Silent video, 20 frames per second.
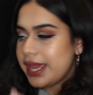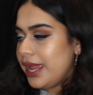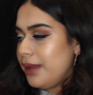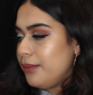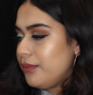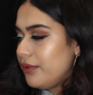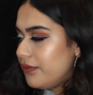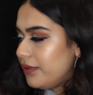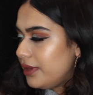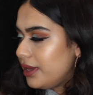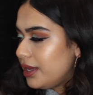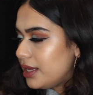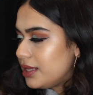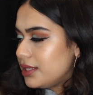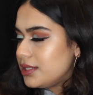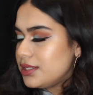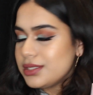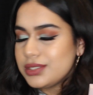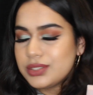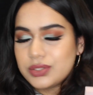came with it
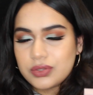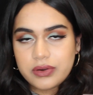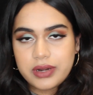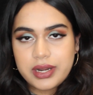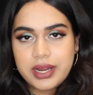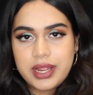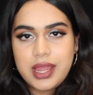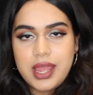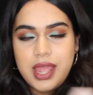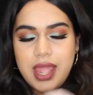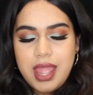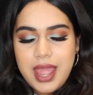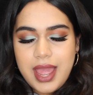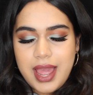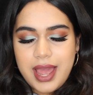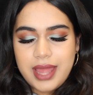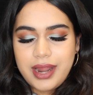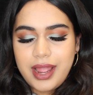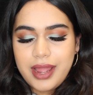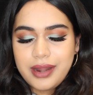to store it,
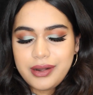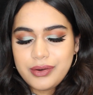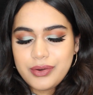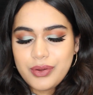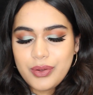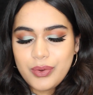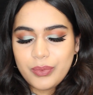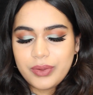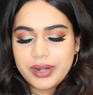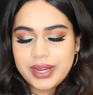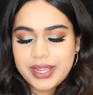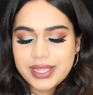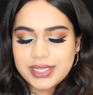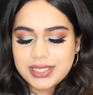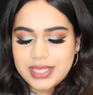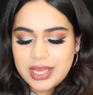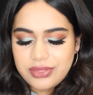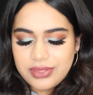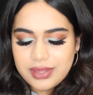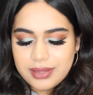and I don't know what it
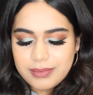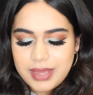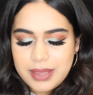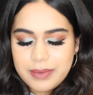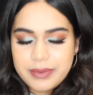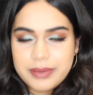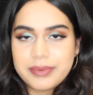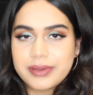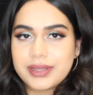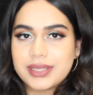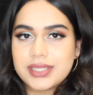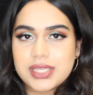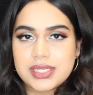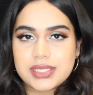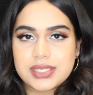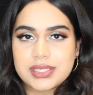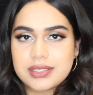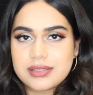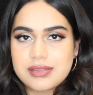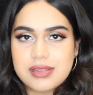is. I think maybe
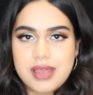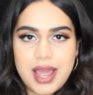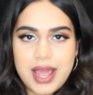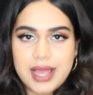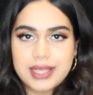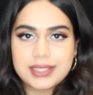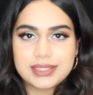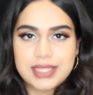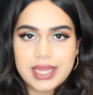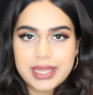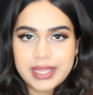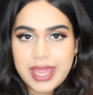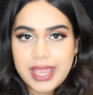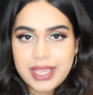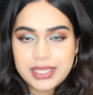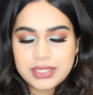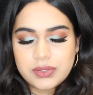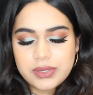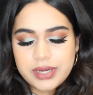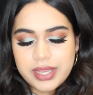because it has that
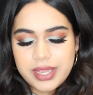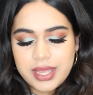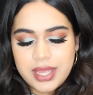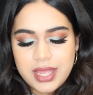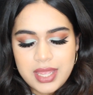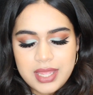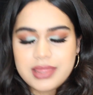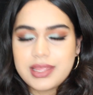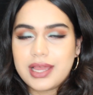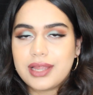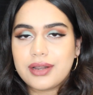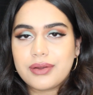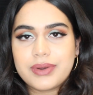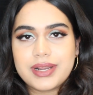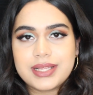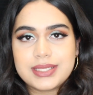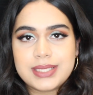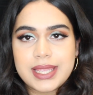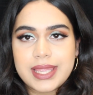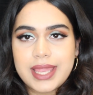case on it that I don't
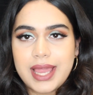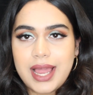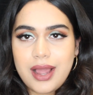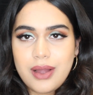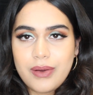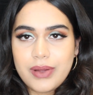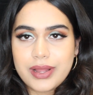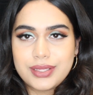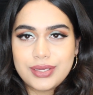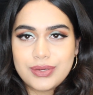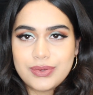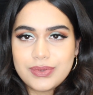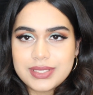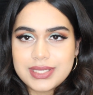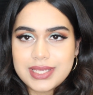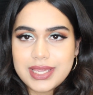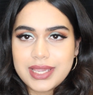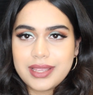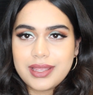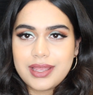want to take it out and
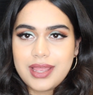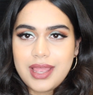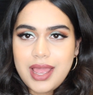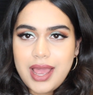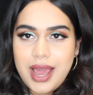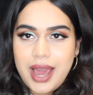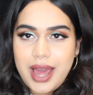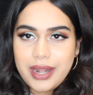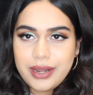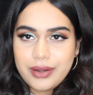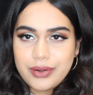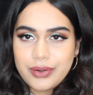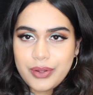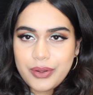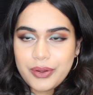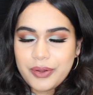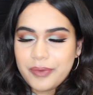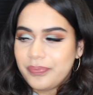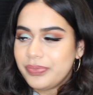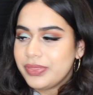use it. I don't
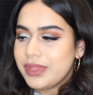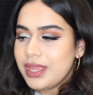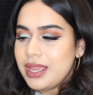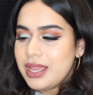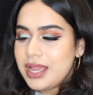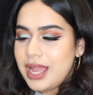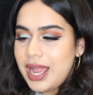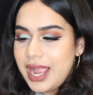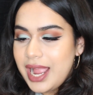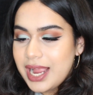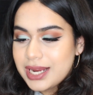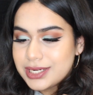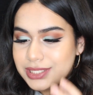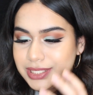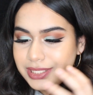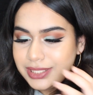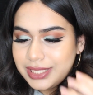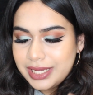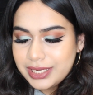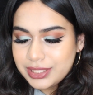know. I
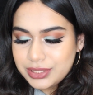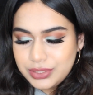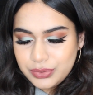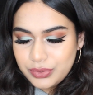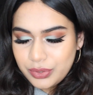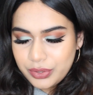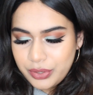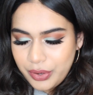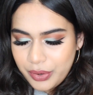actually do not